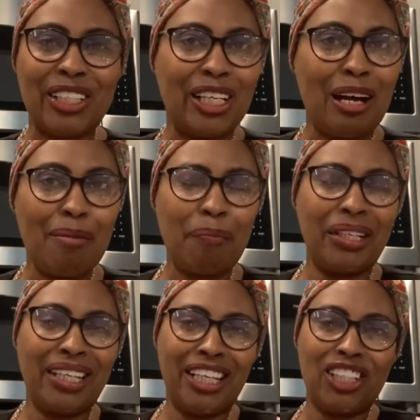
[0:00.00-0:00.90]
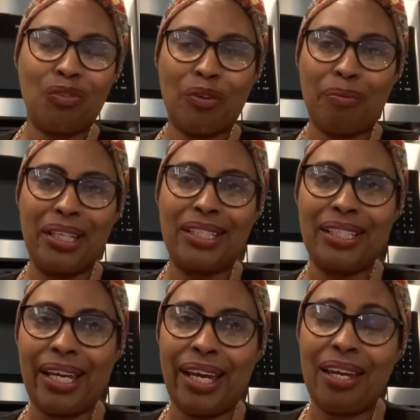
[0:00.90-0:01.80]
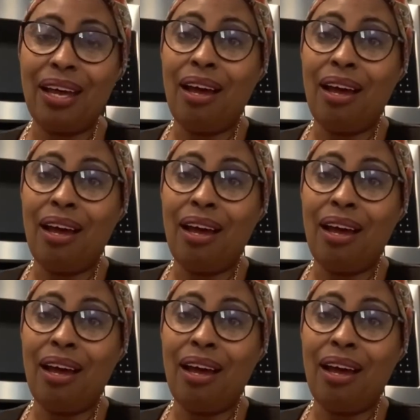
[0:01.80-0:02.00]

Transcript: can come up in the kitchen with me today.